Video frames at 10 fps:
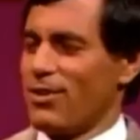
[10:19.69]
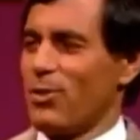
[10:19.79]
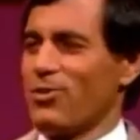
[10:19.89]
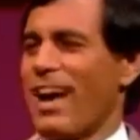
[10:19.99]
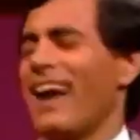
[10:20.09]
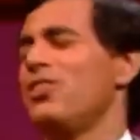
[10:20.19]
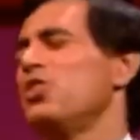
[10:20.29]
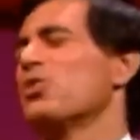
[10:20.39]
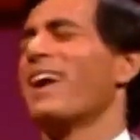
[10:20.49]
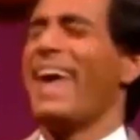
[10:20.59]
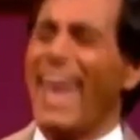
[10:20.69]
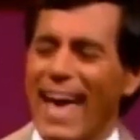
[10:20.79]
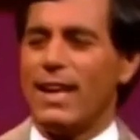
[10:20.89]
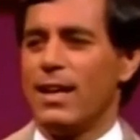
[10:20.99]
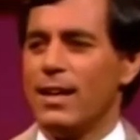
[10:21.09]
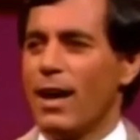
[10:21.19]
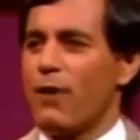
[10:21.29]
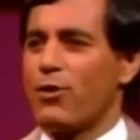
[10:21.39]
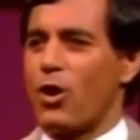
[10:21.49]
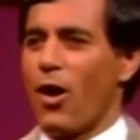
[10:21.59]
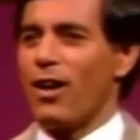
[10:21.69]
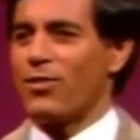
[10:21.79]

goes on your head. Of course.